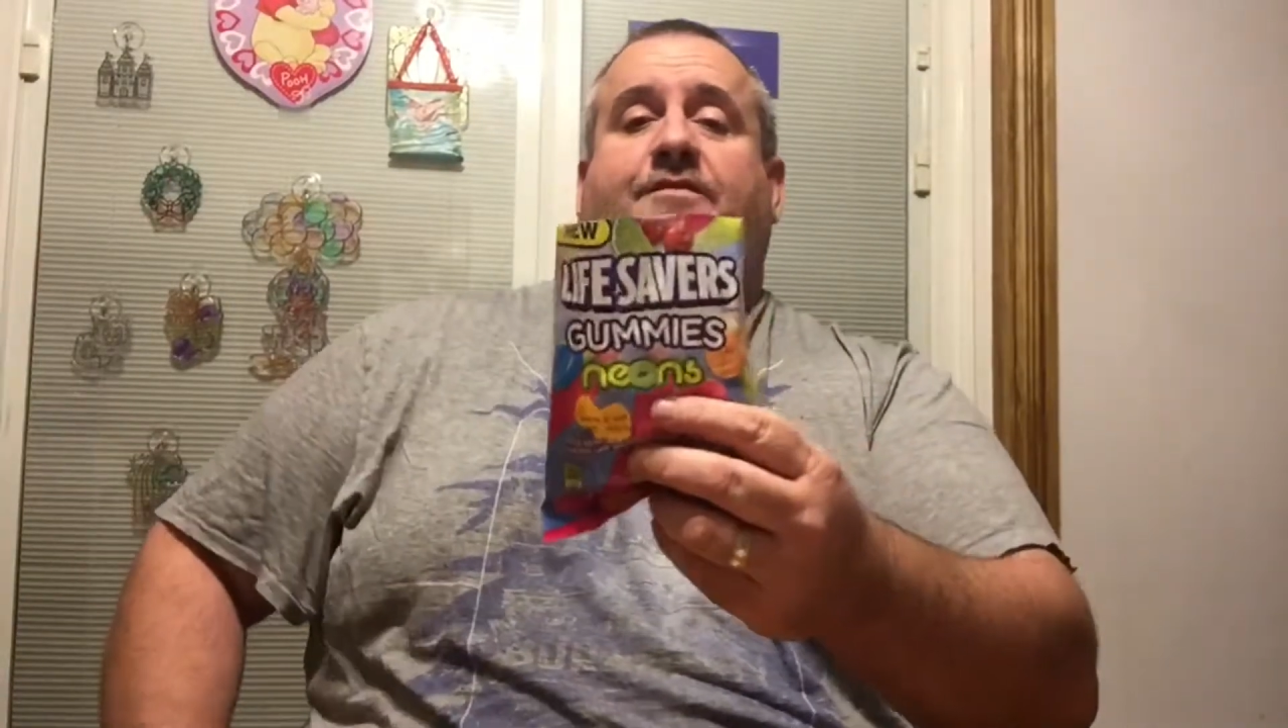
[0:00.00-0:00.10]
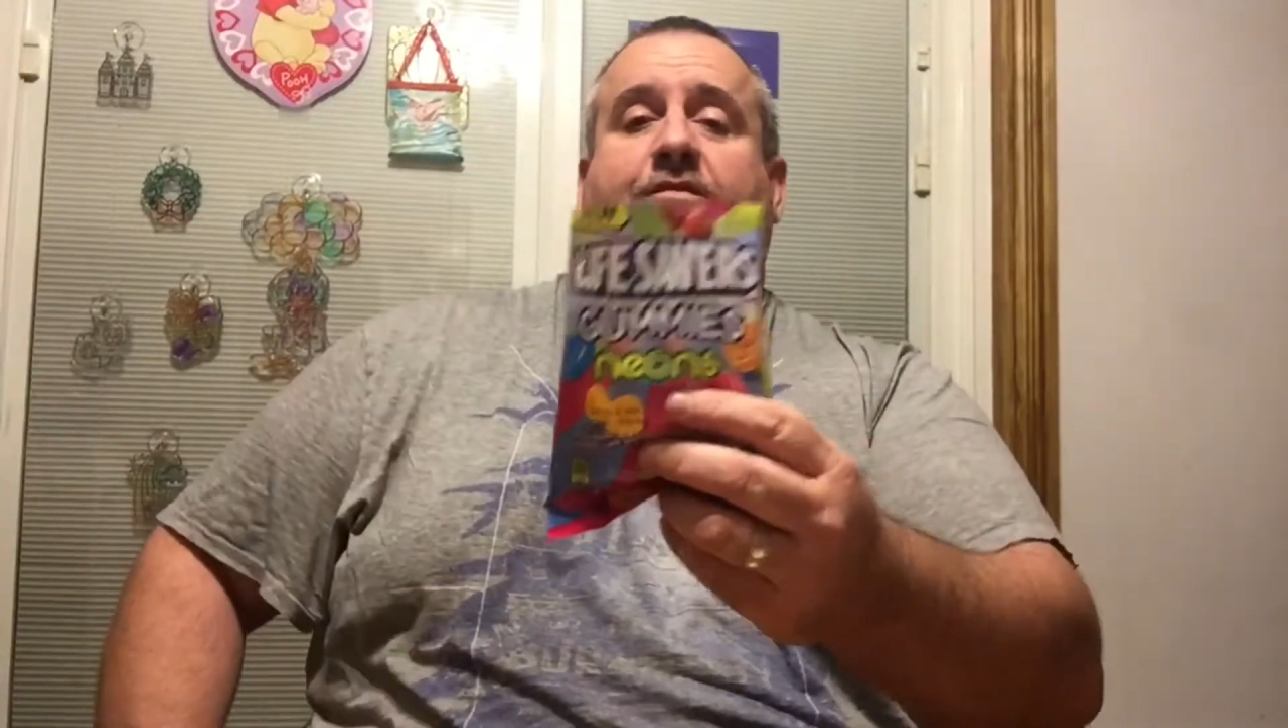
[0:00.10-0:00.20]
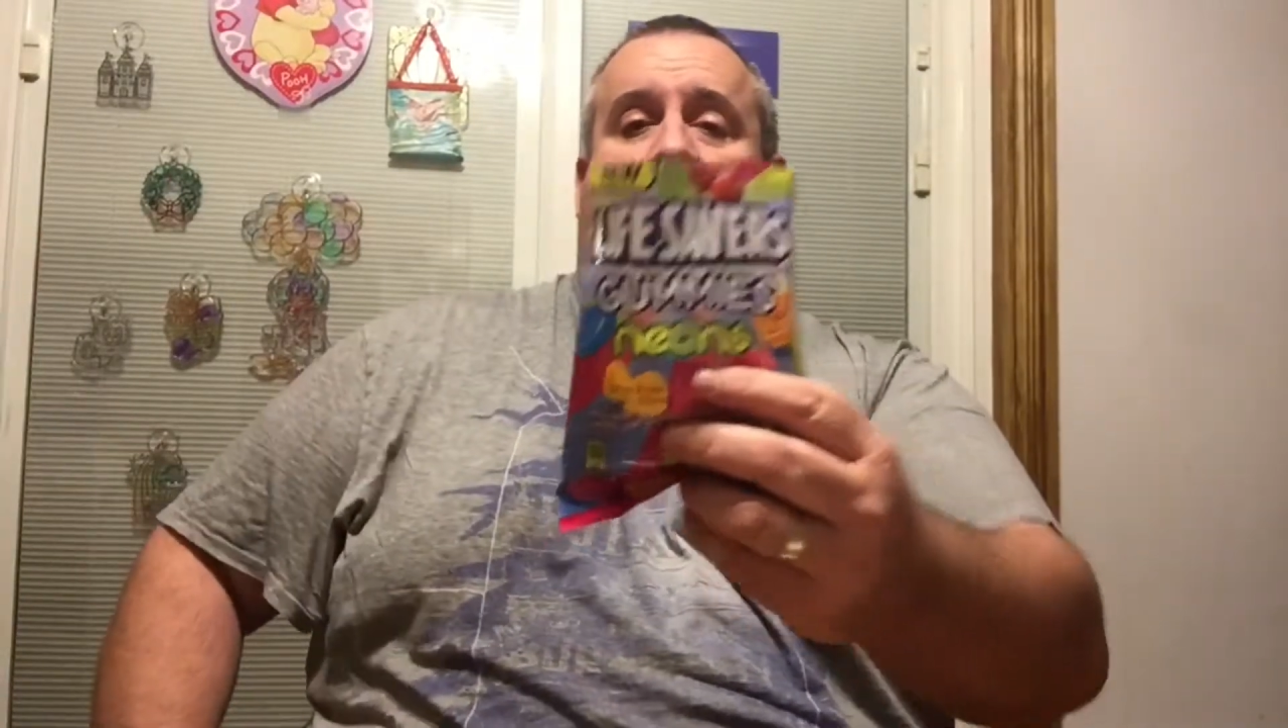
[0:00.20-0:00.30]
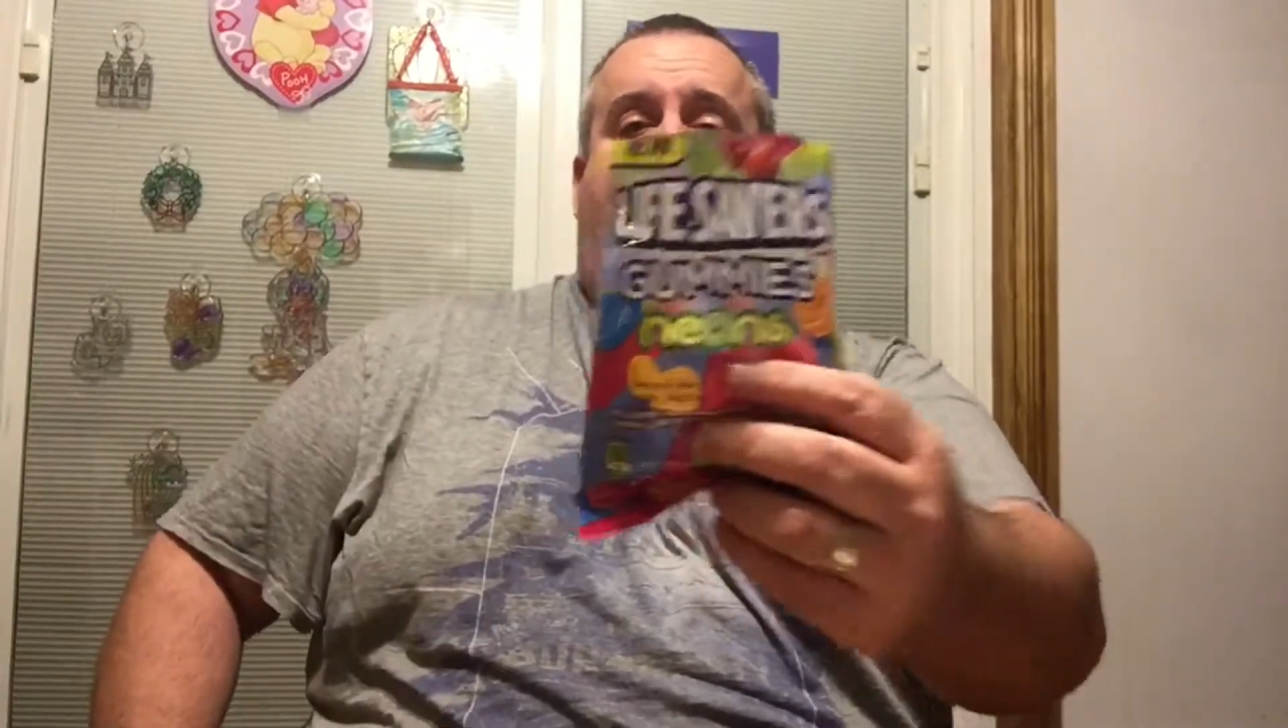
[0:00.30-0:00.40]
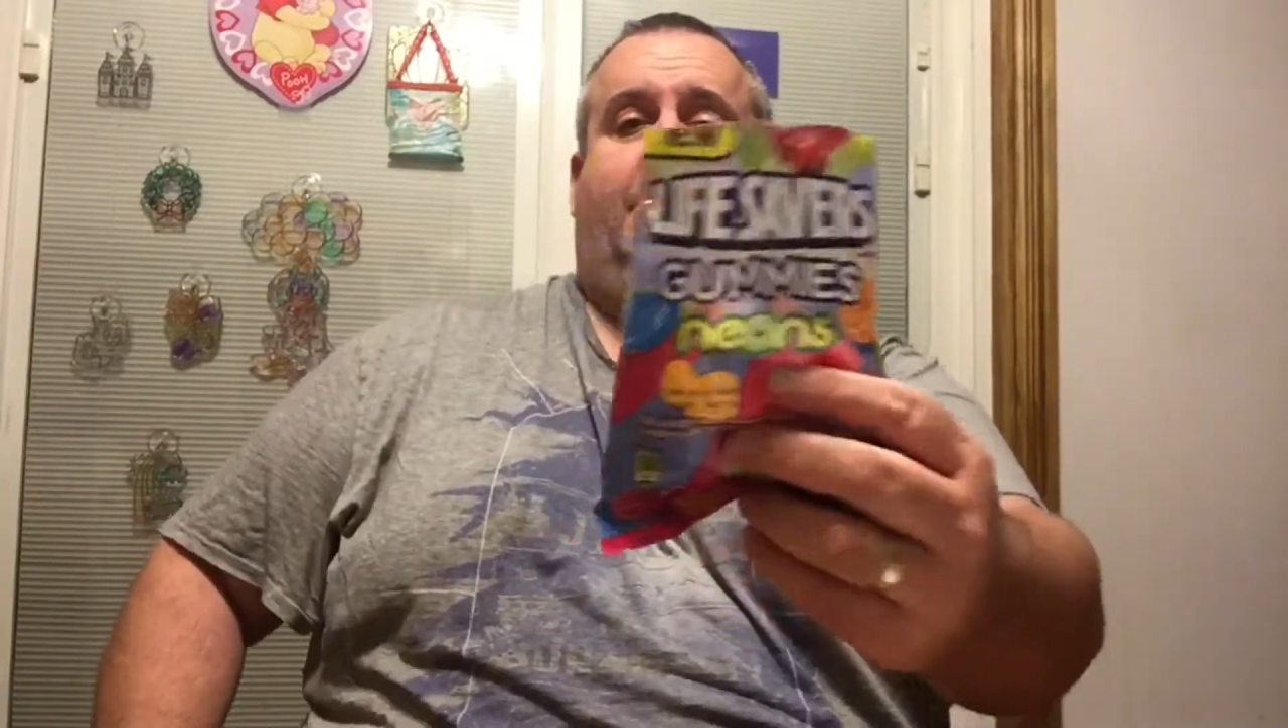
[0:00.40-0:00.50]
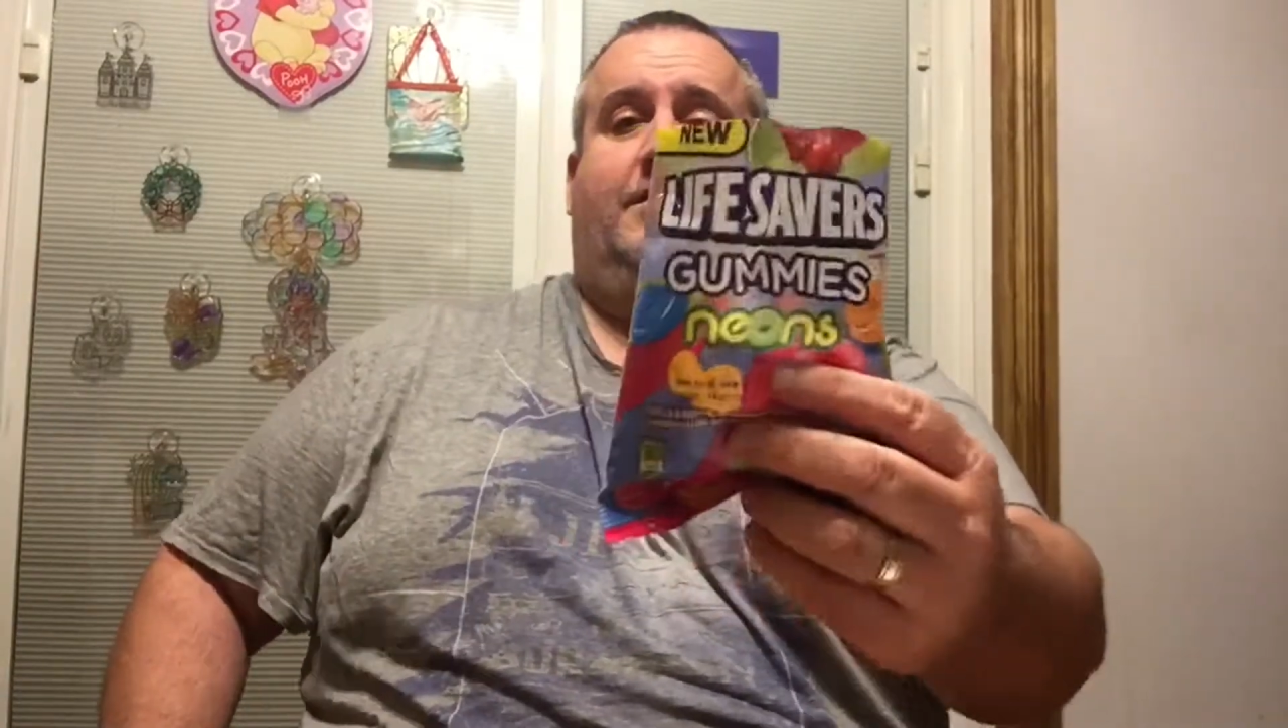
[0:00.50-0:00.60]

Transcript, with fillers: If you like